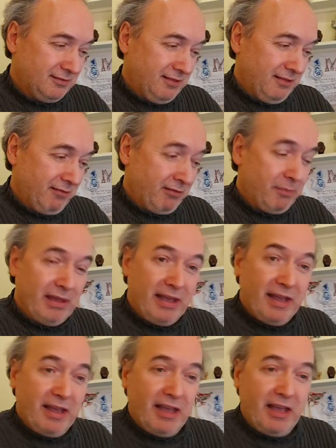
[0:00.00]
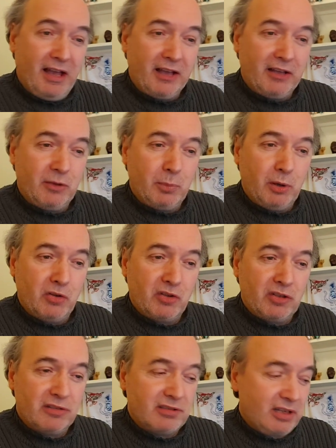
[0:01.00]
From there I could watch
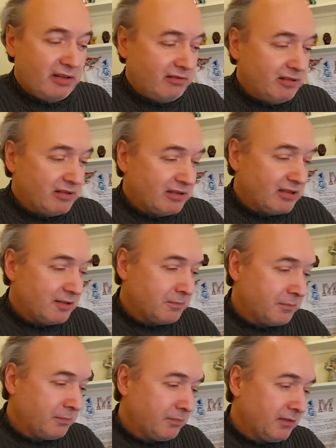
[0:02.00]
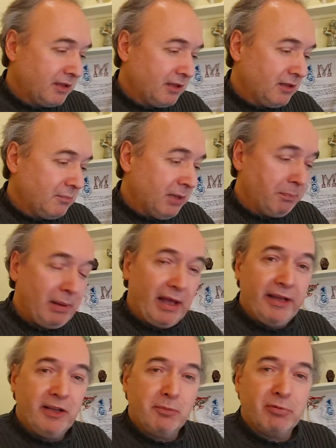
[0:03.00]
in secret my
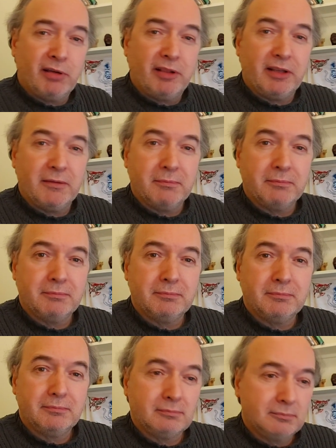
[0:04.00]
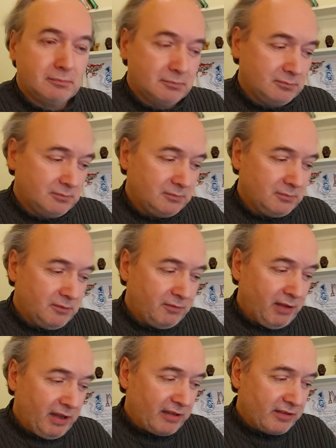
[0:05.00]
blind brother,
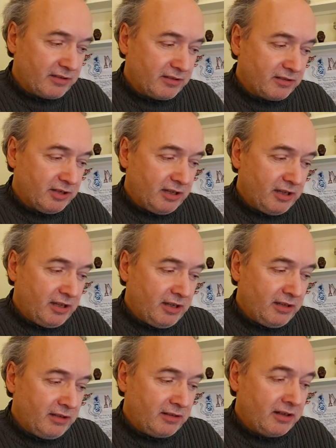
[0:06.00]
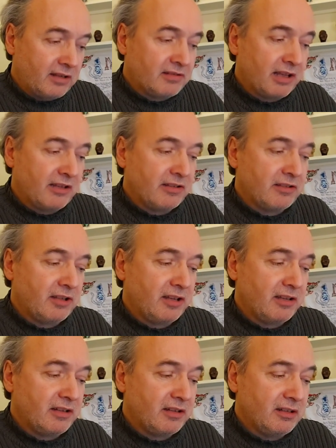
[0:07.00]
face turned to the
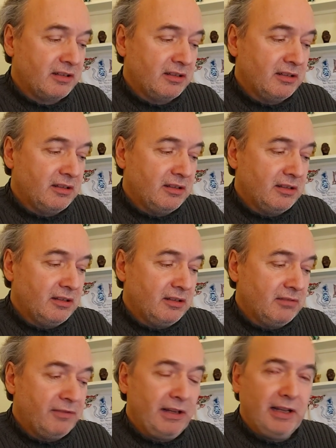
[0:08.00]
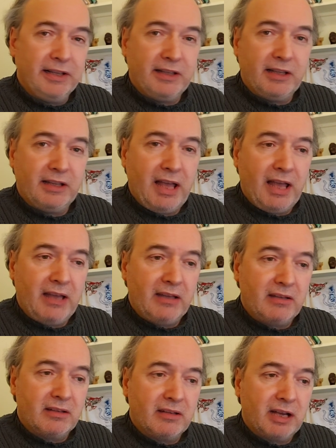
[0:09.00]
sunset, feeling the
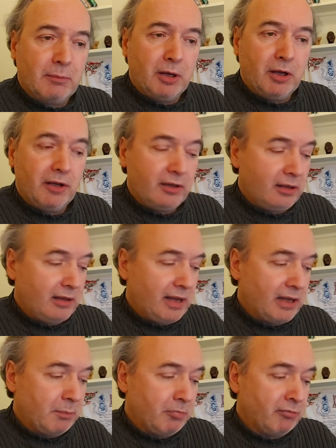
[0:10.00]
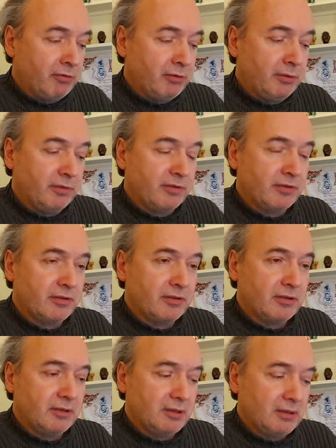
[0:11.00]
night come on like a bruise,
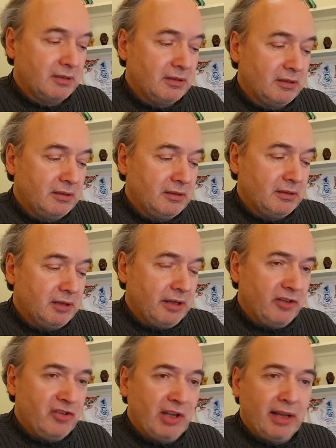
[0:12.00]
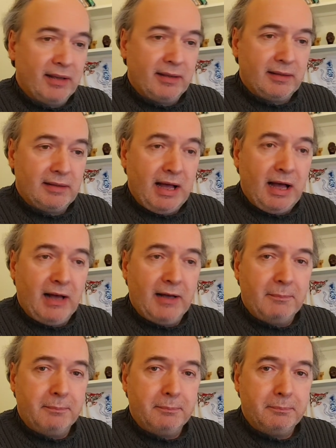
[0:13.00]
a gentle
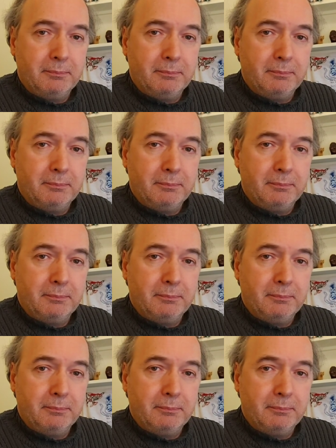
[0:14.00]
harm.